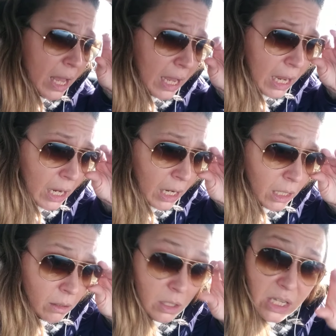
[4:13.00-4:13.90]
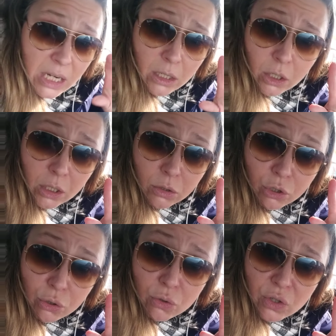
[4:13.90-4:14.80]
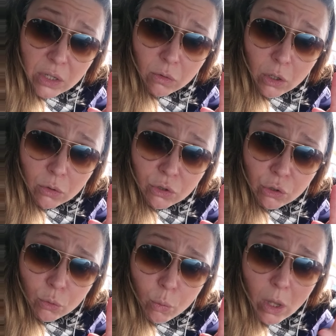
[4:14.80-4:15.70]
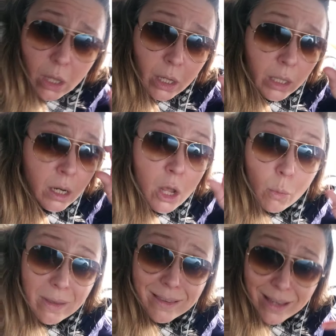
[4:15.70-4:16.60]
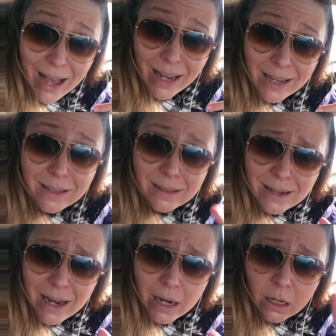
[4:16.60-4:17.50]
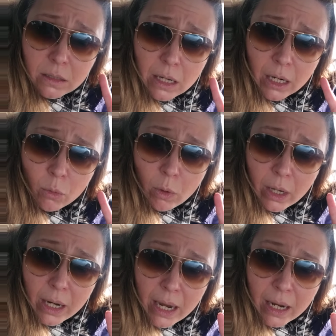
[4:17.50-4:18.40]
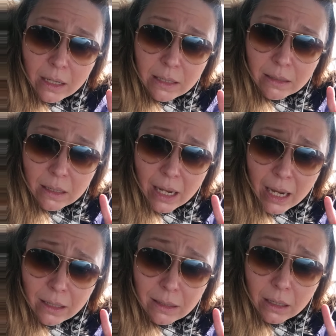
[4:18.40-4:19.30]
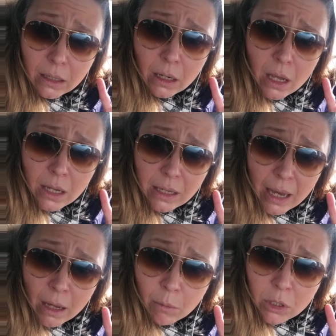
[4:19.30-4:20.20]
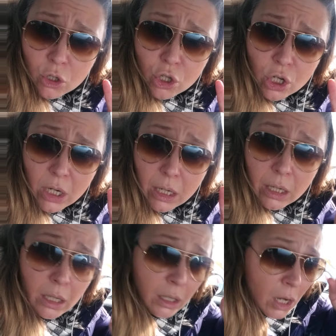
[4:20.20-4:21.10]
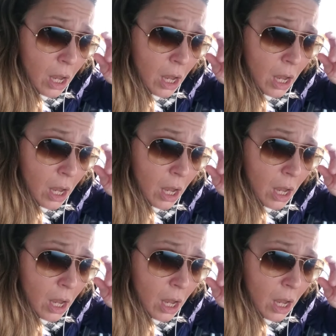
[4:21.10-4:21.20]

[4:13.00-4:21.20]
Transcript: in here 2021 with Goddess Nix, NYX. That's an Eta Gamma Chi.